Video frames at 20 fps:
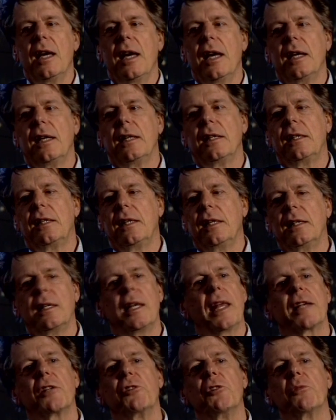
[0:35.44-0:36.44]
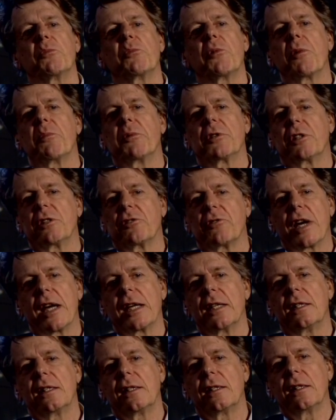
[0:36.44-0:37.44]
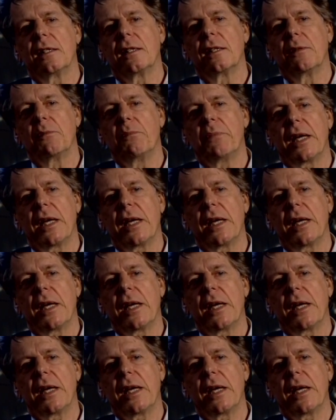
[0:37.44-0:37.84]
and intellectual property rights,